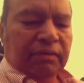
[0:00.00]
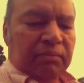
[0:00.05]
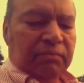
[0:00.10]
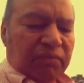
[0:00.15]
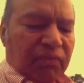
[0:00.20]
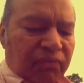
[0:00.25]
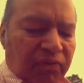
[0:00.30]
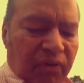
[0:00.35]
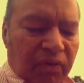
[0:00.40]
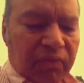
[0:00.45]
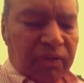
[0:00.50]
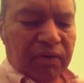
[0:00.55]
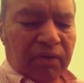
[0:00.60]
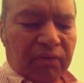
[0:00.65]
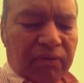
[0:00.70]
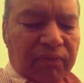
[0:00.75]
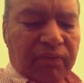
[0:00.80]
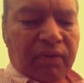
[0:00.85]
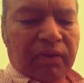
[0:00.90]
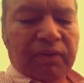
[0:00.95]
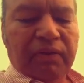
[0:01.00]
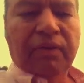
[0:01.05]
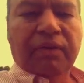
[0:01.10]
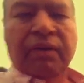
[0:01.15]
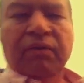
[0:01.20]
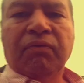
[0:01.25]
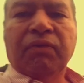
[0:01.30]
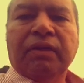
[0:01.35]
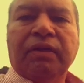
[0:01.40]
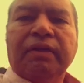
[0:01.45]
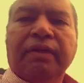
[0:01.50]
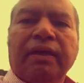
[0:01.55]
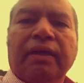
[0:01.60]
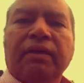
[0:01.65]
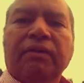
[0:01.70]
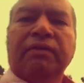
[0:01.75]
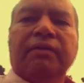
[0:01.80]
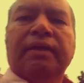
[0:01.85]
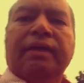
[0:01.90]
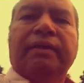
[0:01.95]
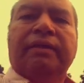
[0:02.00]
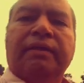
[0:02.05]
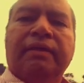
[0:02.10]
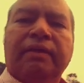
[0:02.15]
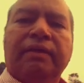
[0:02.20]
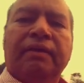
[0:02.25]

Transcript: Before we go further, I want to tell you that